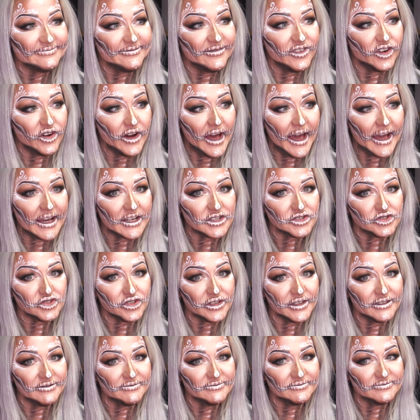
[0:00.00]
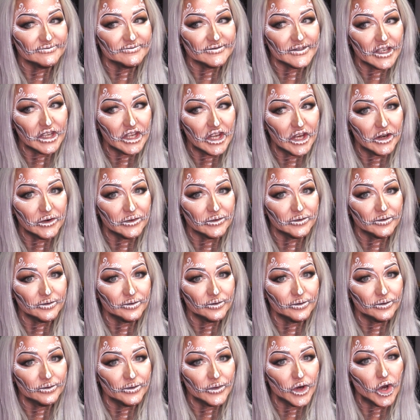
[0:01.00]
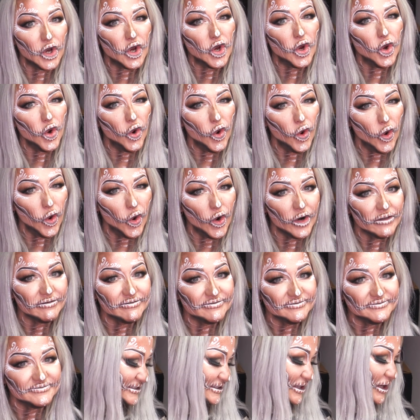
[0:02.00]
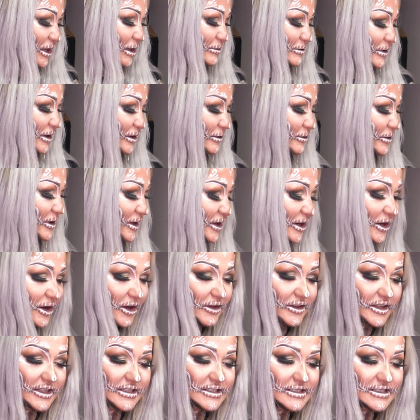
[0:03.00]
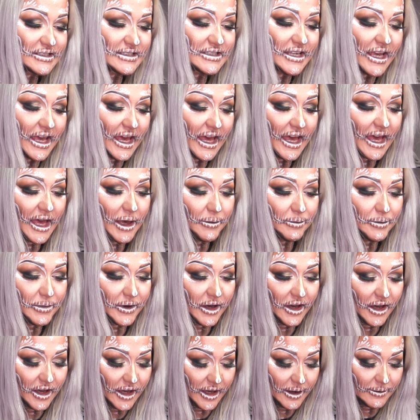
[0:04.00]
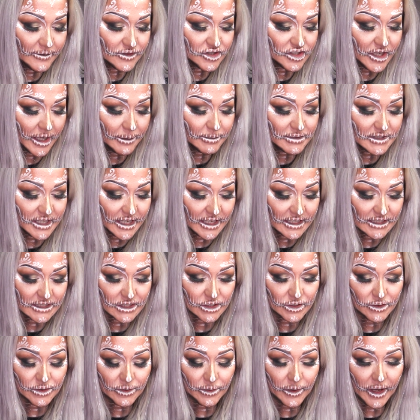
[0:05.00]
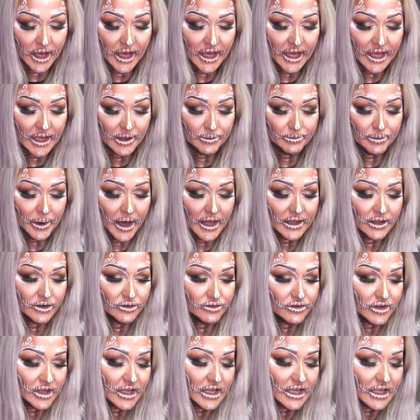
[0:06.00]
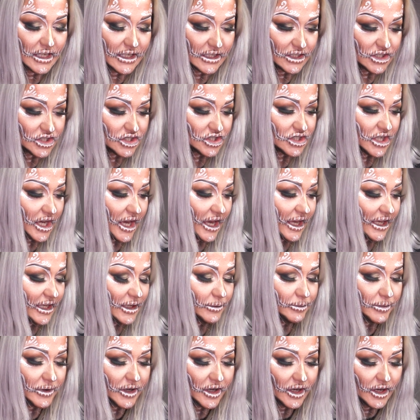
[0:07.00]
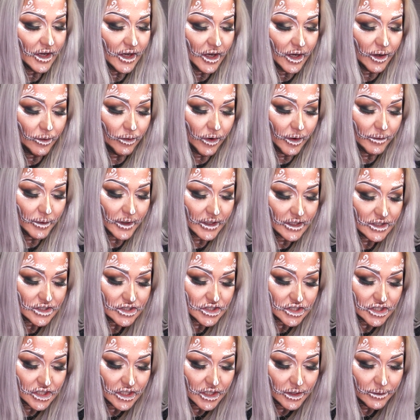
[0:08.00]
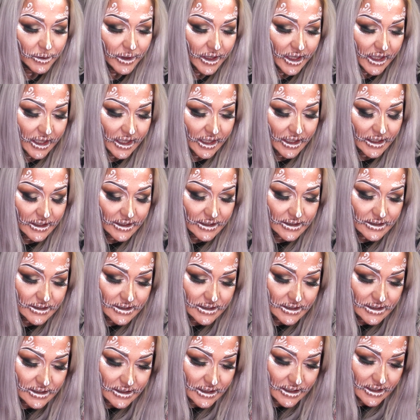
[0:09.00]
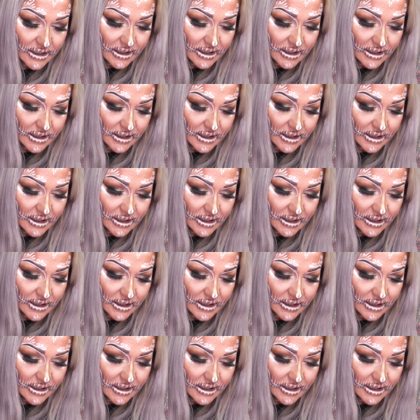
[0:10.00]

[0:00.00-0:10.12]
for extra, you know, gore. So I'm going to work on this tip. I've shaped it into a ballerina shape. What I'm going to do is